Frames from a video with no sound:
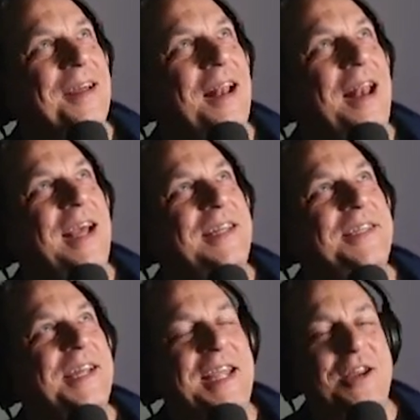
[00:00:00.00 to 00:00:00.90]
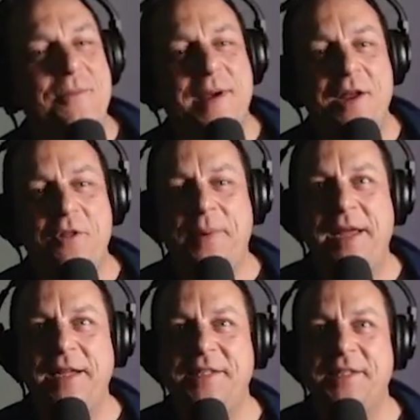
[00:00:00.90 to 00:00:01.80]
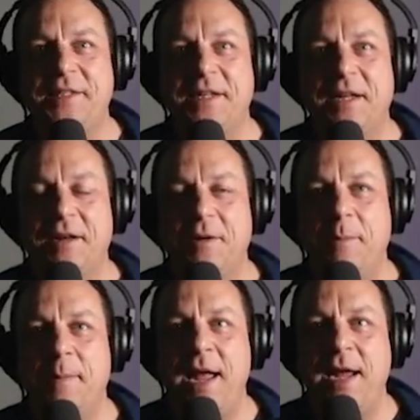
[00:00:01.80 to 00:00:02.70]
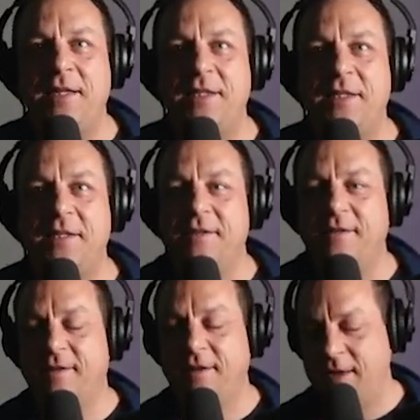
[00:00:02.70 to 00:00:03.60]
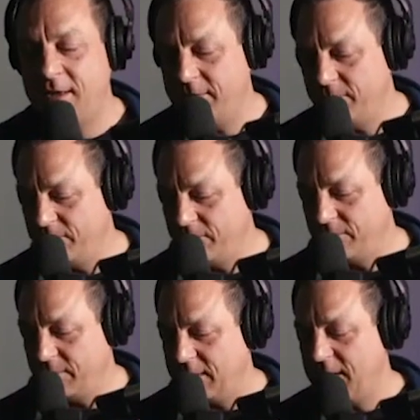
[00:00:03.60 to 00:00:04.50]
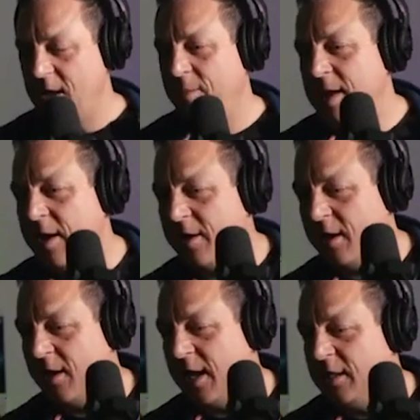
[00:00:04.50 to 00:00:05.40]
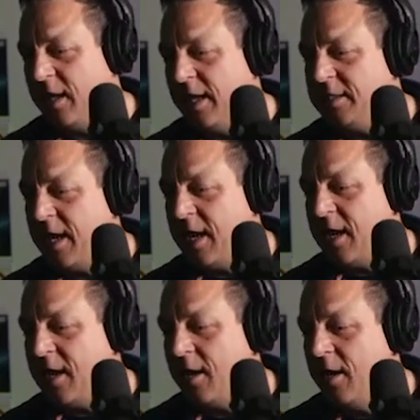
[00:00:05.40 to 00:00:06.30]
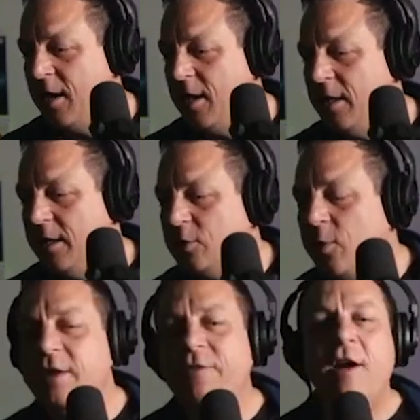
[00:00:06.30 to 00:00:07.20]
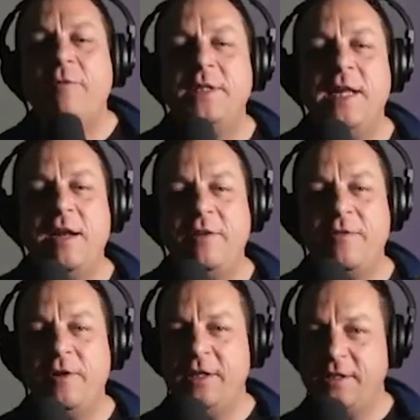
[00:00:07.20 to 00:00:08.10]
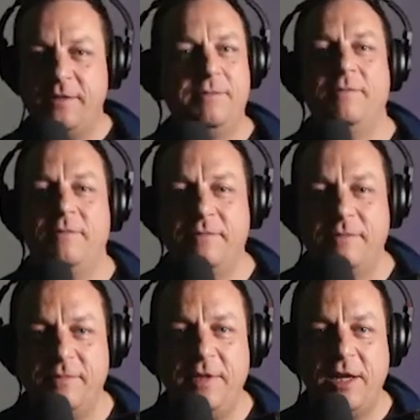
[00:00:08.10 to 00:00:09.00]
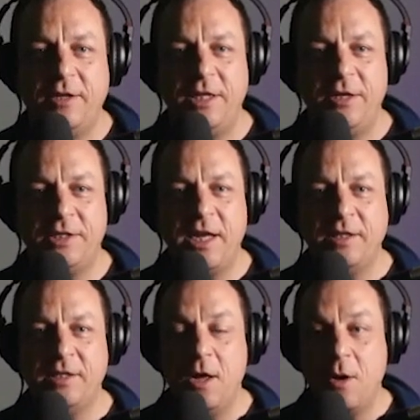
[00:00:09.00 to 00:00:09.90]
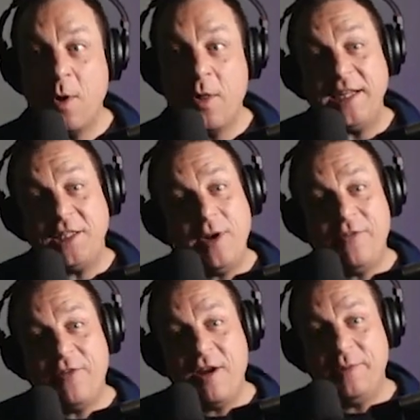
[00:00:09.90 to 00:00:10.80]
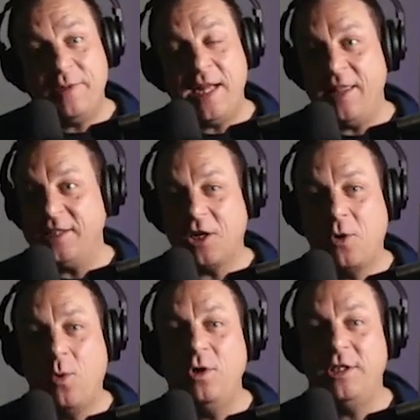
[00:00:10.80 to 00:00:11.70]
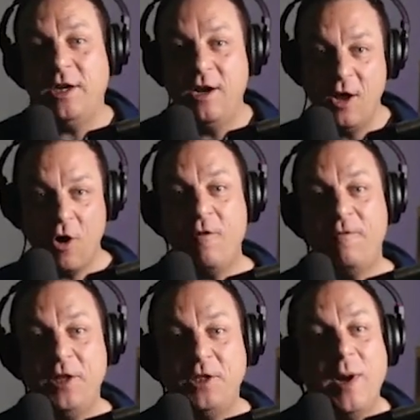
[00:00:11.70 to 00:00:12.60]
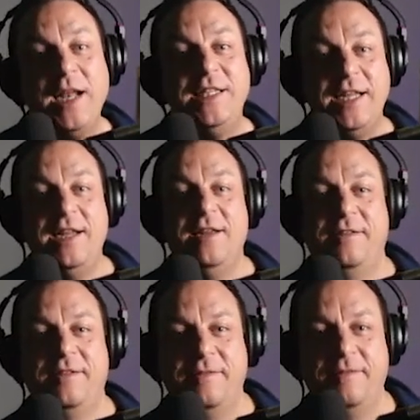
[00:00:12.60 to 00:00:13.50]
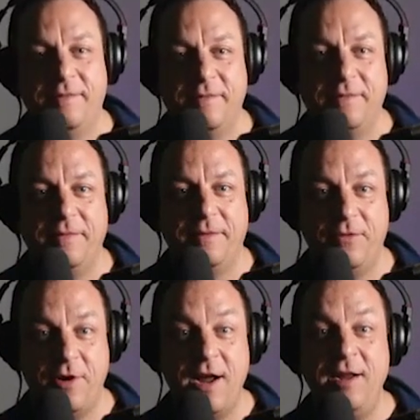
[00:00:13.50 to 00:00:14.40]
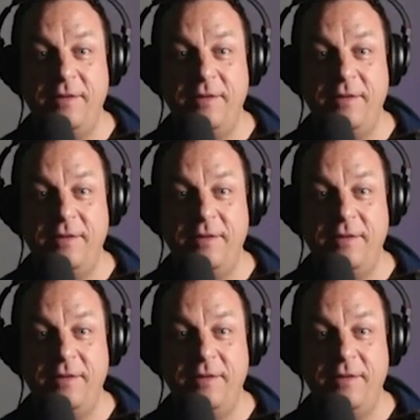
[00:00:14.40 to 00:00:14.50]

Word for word: let's say your mouthpiece makes, help me out here, let's say 25% of difference, you know, to your sound. Well, that's 25%, that's a quarter of the 20, right?